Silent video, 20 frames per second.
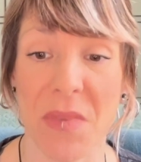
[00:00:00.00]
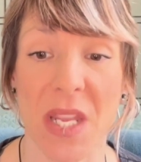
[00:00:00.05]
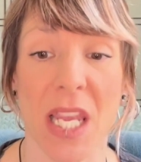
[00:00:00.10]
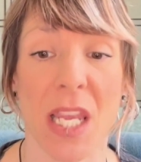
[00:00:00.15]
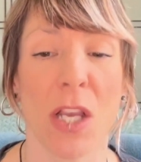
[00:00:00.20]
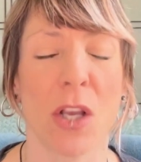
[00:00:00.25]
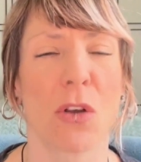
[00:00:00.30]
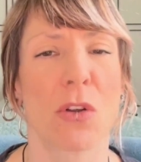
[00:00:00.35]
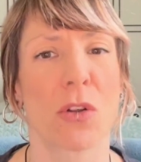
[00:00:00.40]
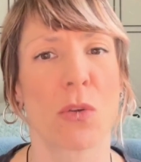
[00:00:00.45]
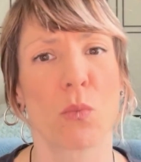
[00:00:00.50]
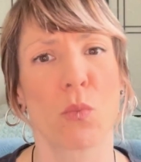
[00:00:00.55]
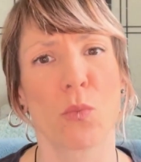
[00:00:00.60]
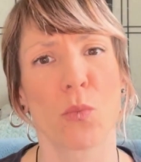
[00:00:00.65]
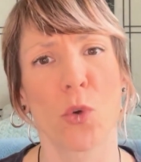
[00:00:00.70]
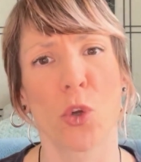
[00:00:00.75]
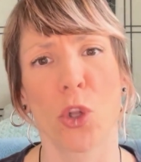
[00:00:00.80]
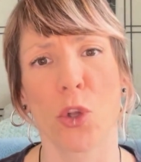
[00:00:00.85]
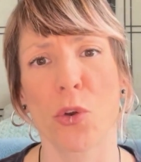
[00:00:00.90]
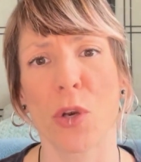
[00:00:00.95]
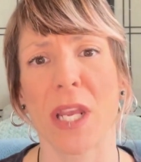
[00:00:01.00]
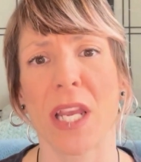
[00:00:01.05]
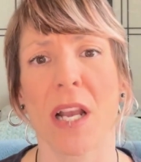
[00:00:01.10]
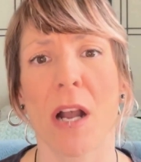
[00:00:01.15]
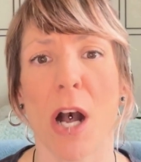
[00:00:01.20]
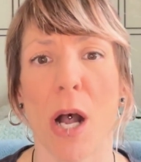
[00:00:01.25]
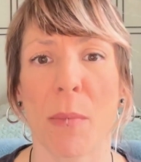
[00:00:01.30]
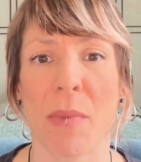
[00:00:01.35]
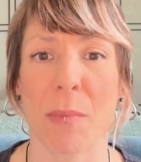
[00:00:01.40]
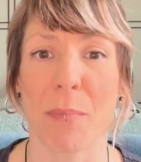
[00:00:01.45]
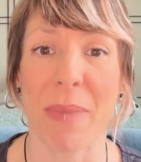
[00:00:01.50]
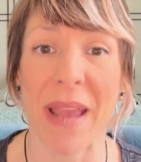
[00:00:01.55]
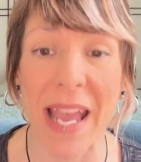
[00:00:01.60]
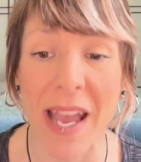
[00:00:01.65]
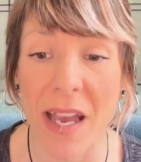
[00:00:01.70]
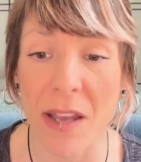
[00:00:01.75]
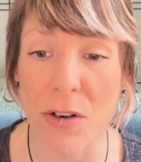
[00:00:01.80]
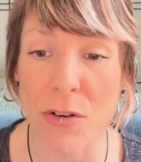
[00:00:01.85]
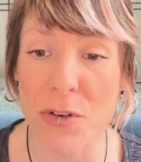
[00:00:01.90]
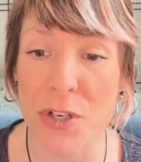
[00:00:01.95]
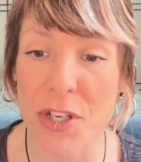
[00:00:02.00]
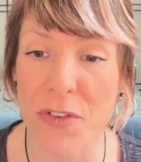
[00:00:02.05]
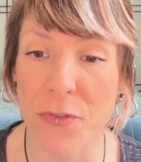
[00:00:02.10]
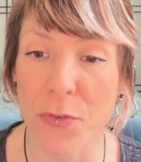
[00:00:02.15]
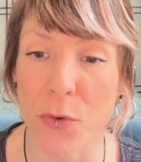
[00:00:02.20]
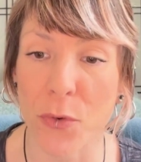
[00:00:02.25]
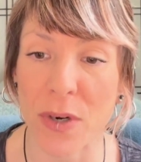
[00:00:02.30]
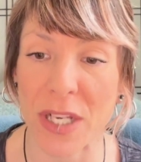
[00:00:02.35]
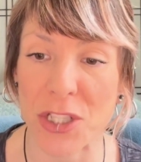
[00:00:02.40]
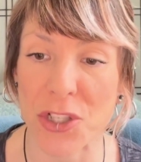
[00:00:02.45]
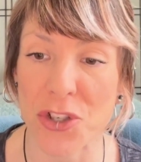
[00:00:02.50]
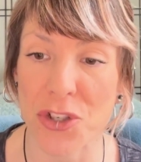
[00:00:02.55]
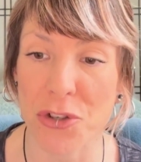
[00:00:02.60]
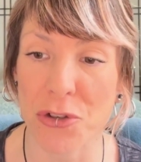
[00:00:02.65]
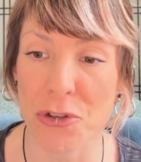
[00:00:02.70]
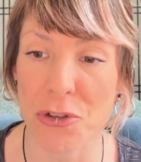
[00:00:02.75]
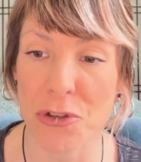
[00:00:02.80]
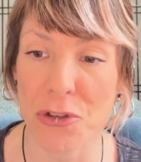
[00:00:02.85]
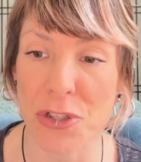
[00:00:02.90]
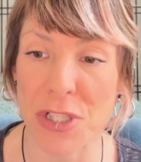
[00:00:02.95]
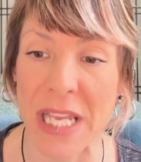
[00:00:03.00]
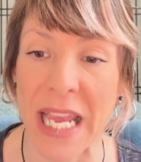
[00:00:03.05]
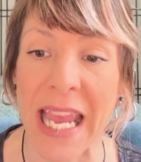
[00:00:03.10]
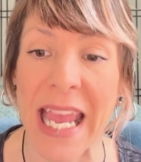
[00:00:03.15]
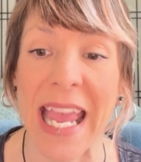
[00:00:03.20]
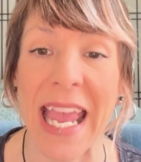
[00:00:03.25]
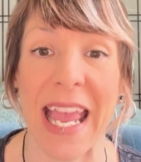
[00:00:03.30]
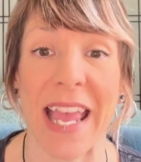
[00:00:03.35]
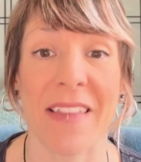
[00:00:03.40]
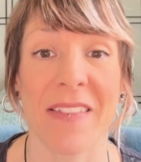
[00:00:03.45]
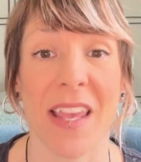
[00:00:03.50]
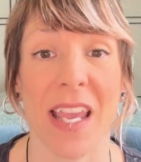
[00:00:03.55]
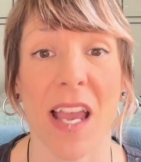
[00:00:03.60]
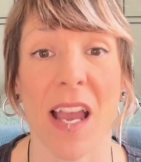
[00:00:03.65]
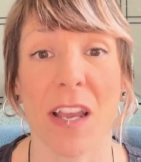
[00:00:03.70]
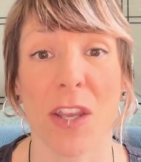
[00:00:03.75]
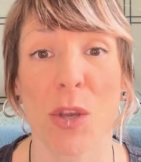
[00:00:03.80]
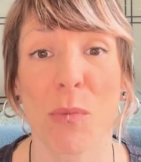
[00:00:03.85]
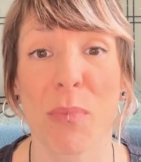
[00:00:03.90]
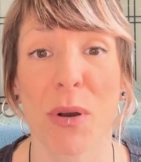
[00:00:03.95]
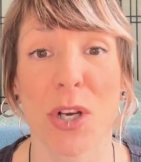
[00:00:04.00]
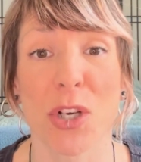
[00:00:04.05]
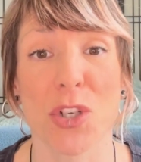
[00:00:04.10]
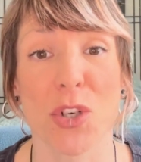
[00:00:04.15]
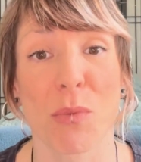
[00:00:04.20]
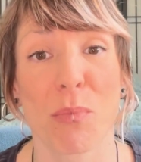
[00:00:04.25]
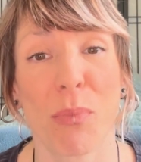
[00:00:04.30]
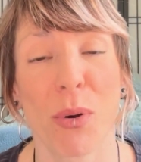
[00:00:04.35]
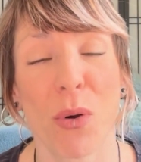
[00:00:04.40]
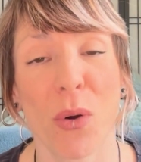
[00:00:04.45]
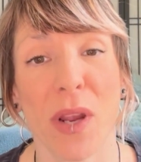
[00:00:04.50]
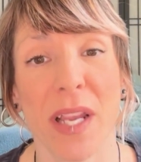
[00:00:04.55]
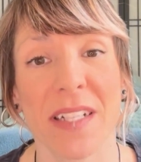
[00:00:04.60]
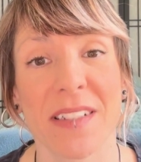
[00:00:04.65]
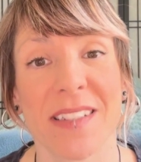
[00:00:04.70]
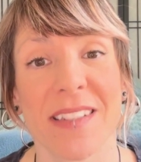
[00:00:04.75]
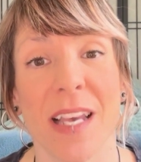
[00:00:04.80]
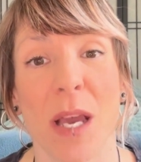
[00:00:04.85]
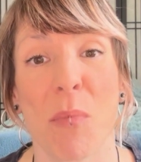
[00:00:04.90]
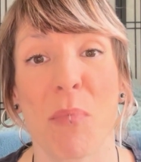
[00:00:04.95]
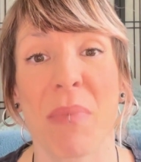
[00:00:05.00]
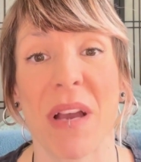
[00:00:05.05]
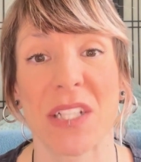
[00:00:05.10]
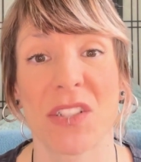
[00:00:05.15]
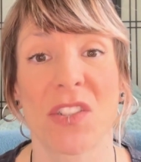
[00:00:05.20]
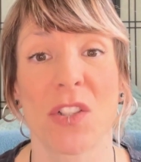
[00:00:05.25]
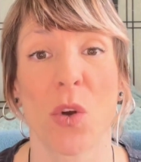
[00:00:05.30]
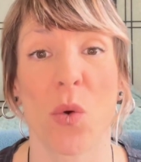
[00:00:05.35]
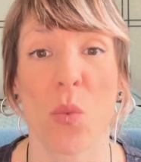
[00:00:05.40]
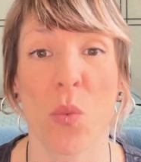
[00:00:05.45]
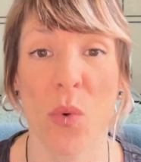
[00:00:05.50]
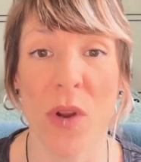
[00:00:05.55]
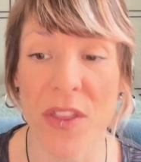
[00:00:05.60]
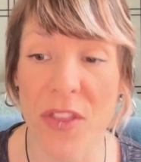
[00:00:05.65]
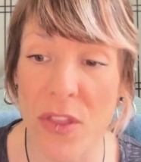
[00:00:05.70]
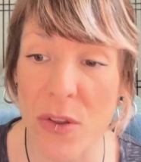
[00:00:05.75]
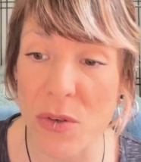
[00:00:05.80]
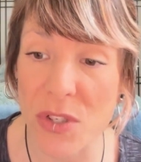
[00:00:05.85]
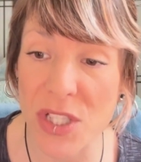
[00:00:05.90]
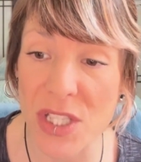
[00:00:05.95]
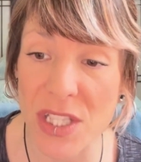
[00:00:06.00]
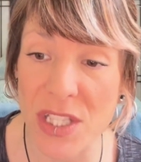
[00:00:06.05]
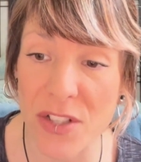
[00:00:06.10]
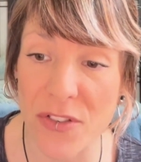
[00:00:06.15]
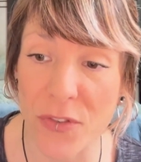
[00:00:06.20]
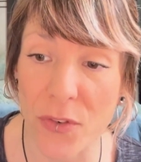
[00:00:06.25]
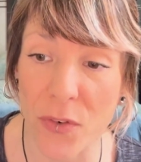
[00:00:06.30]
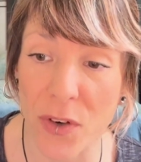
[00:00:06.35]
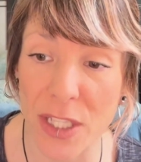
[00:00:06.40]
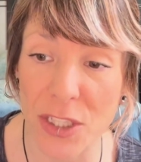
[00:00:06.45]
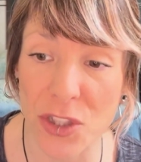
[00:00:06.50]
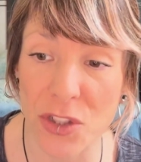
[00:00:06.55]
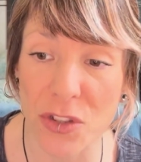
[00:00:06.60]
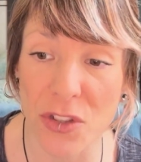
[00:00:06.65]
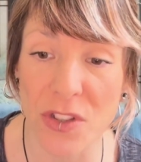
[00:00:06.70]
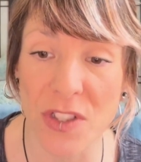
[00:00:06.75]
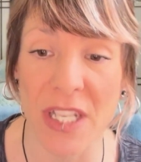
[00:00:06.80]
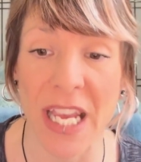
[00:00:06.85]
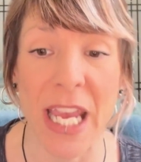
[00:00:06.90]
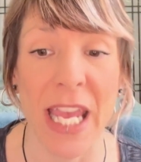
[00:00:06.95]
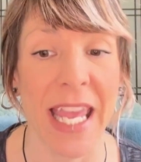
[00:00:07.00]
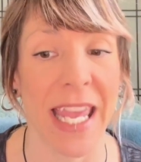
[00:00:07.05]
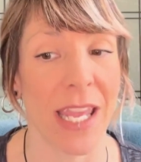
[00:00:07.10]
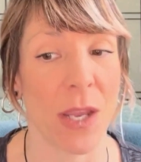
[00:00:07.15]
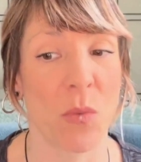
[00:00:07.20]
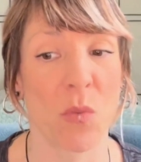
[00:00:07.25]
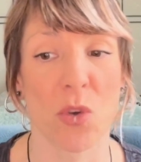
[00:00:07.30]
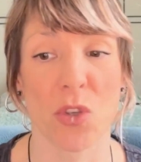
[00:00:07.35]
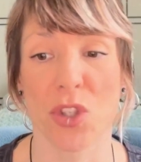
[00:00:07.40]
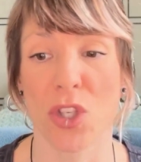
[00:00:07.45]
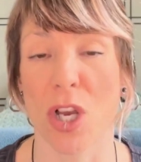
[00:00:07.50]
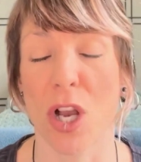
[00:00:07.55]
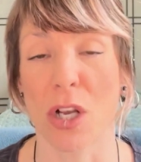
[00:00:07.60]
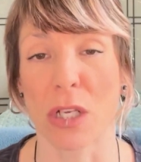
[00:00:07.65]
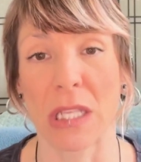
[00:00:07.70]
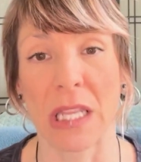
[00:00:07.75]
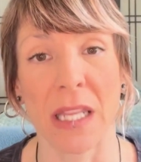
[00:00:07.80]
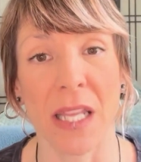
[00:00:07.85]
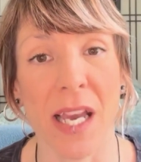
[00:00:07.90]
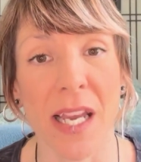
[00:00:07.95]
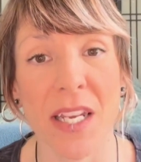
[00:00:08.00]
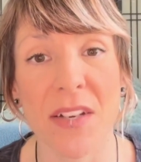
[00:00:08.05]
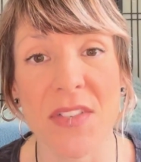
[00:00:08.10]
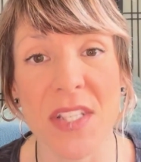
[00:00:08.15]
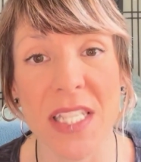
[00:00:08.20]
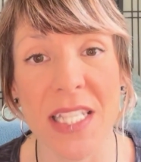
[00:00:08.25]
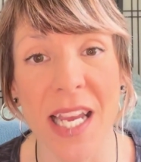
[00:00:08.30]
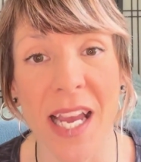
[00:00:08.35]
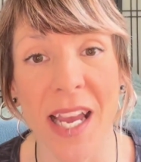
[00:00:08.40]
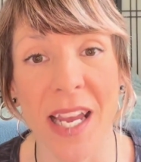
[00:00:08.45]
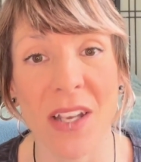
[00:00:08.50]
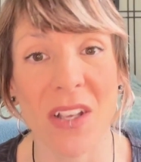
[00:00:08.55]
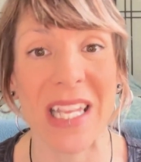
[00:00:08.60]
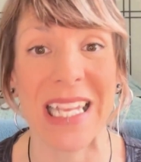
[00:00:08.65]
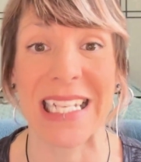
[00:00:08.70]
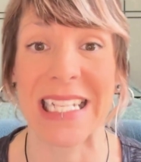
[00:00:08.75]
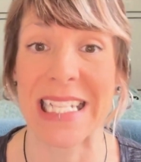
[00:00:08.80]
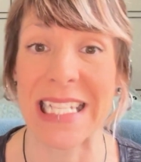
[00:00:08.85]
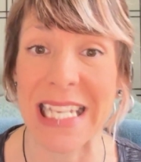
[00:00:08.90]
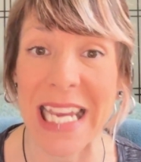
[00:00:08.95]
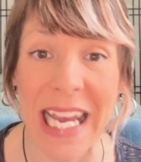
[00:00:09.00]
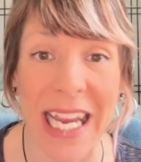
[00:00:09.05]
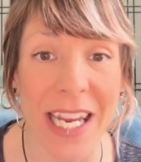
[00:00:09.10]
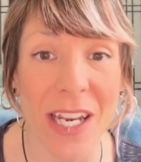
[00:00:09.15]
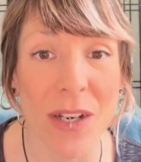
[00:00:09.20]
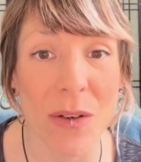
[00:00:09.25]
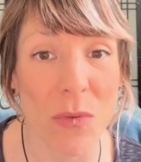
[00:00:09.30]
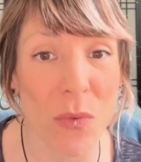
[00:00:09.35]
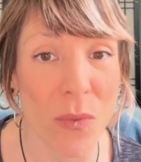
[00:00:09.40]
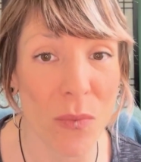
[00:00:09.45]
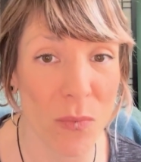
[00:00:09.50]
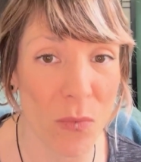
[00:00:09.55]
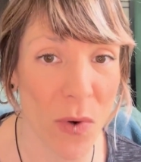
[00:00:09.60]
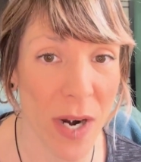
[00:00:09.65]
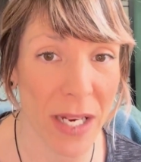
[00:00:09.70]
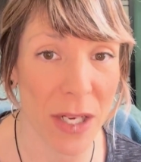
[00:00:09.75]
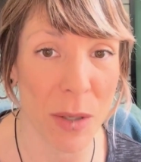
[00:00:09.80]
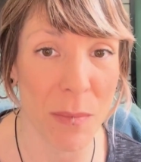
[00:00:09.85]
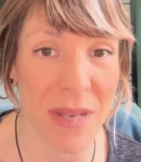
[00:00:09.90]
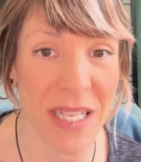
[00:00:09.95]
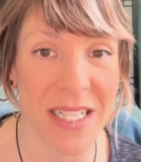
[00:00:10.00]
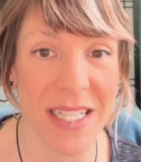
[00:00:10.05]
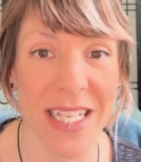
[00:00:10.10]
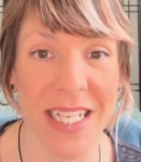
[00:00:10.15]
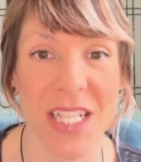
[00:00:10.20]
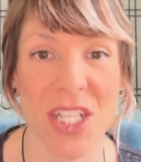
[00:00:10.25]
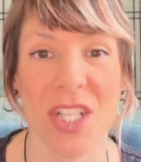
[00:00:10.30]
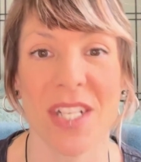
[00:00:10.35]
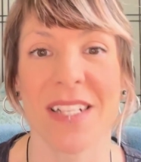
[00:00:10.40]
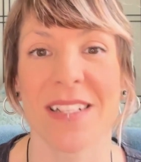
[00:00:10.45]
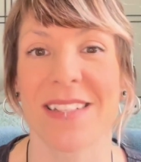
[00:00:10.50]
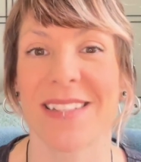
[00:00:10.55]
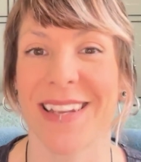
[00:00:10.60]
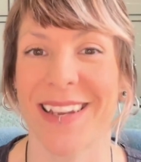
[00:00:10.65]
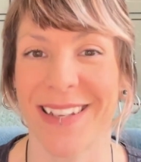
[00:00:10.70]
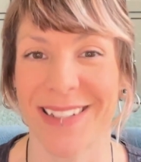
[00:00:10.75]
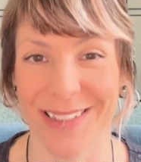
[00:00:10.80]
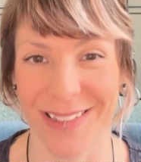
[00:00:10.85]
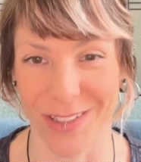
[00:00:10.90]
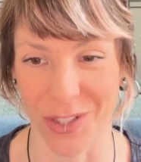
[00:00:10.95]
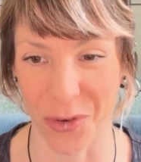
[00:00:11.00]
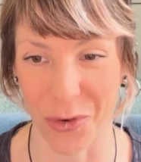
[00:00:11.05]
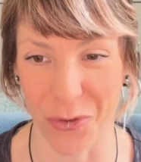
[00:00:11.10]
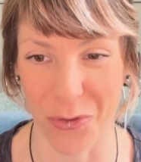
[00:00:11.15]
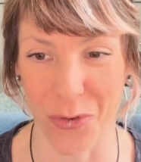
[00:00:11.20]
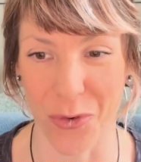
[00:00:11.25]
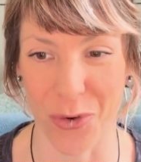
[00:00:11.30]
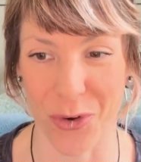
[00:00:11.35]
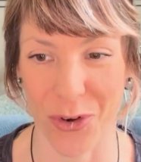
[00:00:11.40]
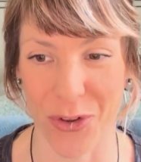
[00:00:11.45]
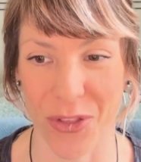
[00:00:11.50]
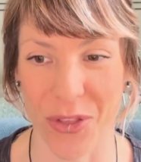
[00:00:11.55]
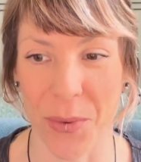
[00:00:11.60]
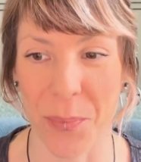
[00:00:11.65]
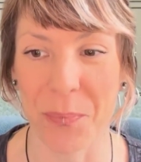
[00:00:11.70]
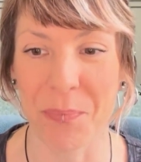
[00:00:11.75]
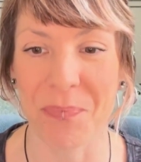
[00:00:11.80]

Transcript: including common pattern differentials and the acupuncture points that best go with those differentials, and we'll talk lifestyle, diet recommendations, and so forth.